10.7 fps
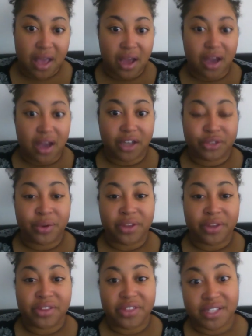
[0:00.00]
uh,
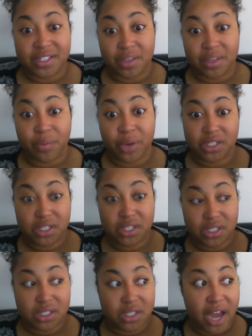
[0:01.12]
doing the things in which
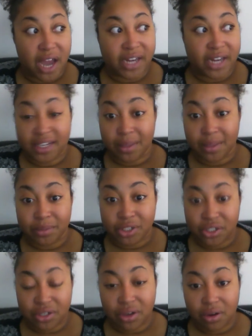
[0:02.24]
I needed them to
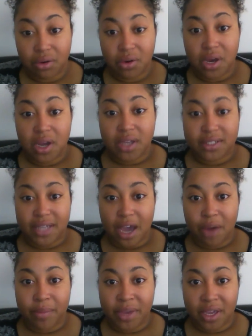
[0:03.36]
do to
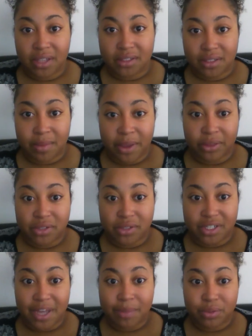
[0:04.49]
help me to make those
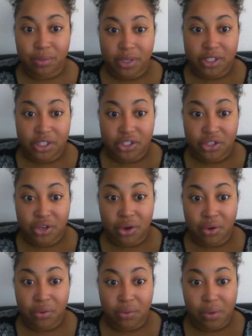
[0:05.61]
steps, which, you
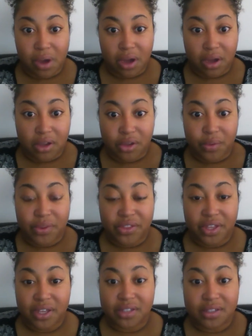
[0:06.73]
know, you would
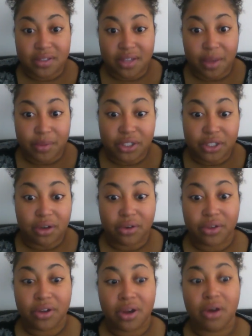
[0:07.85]
think they would
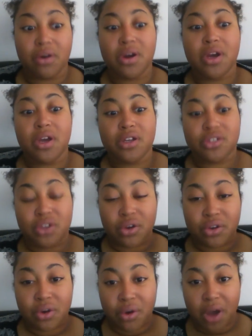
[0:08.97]
do, you know. So,
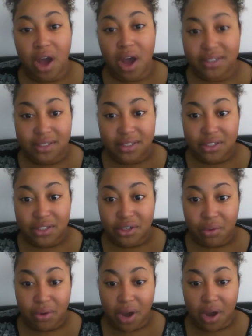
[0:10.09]
you know, God, you
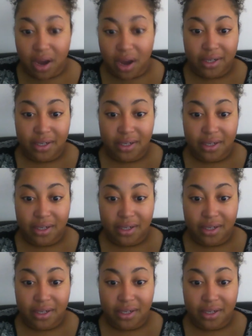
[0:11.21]
know, God